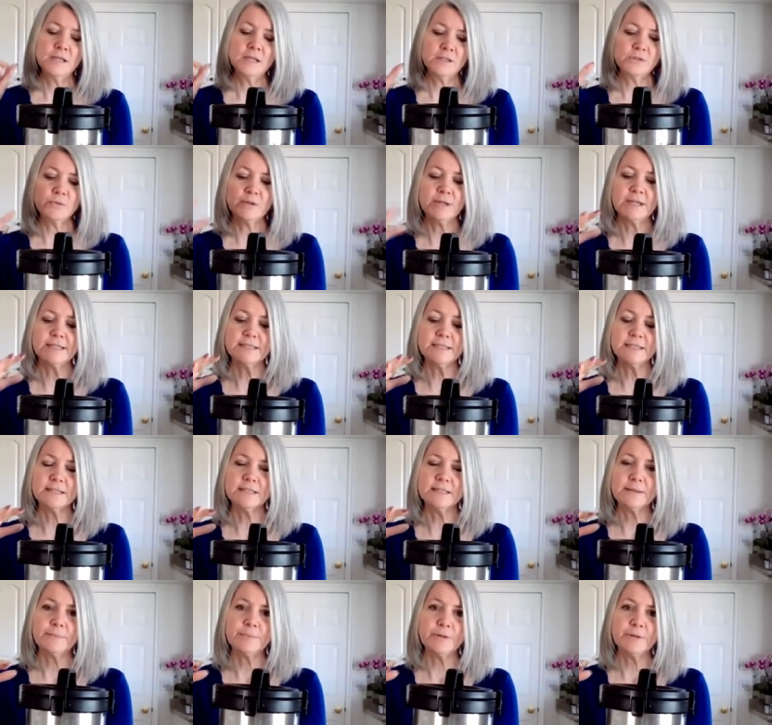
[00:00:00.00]
So what I did is
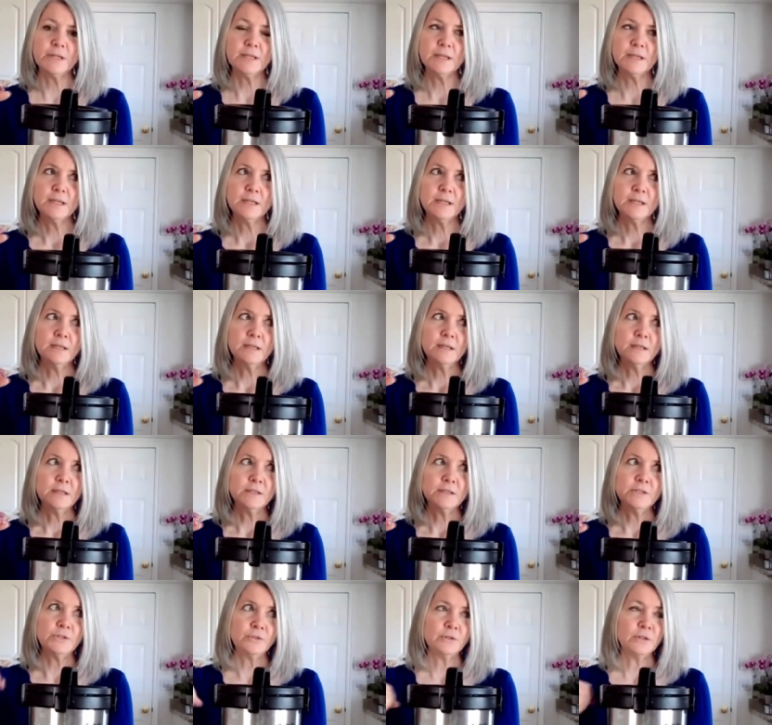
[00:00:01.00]
I put
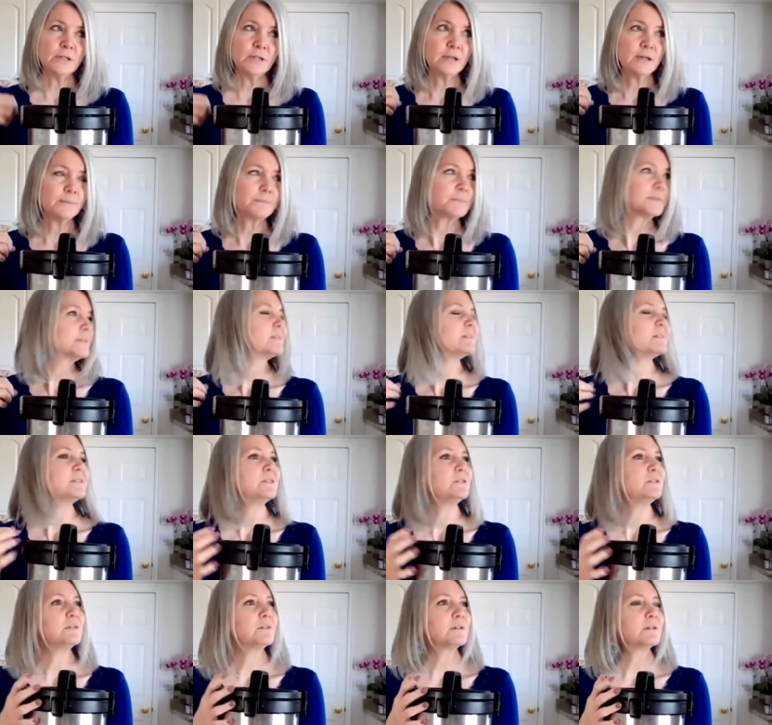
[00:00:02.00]
two cups,
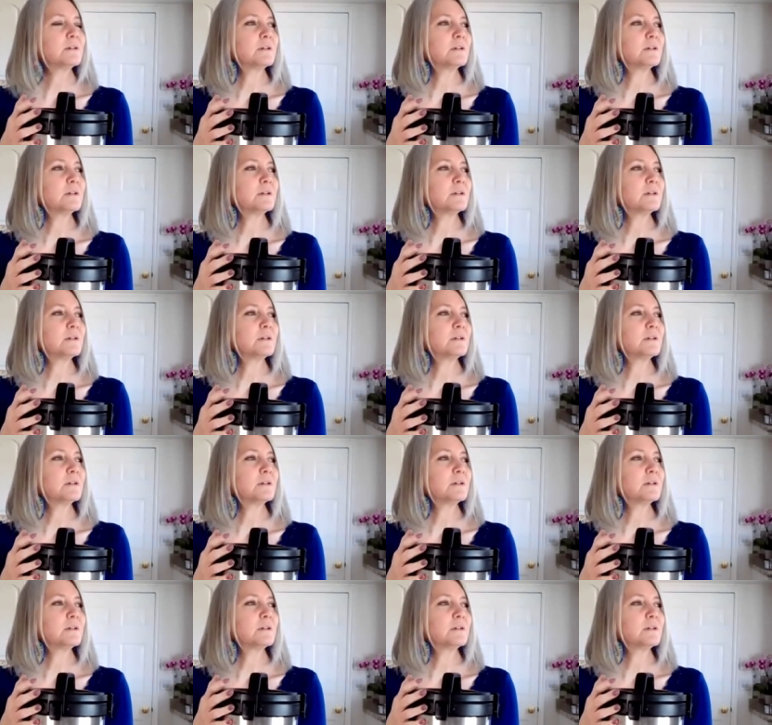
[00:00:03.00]
two